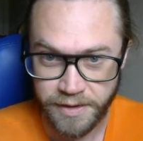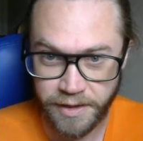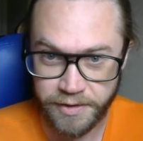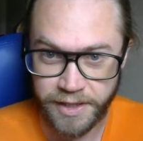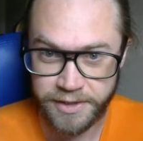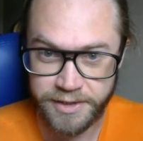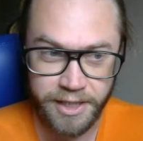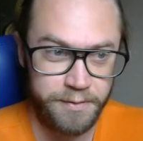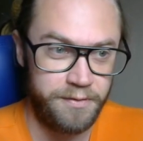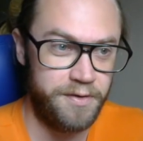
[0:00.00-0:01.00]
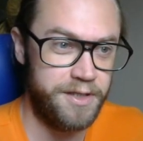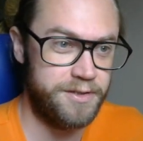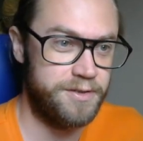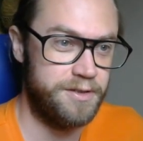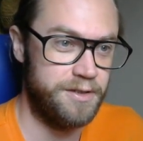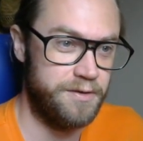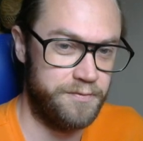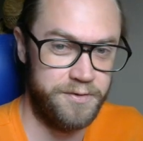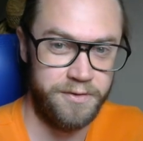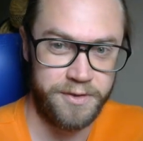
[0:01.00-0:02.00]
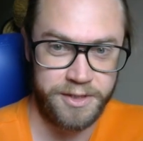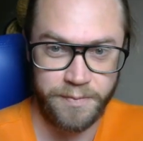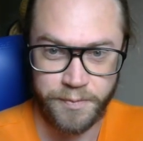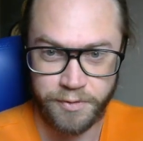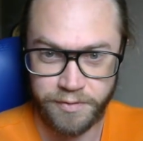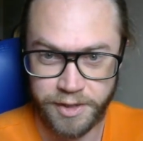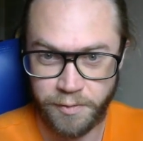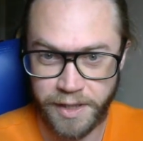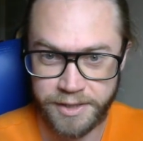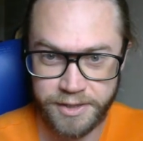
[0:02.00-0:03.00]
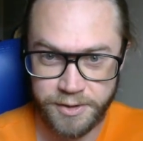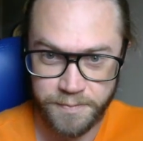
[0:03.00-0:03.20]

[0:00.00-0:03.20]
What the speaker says: Okay, so now we've hit the fuse simple request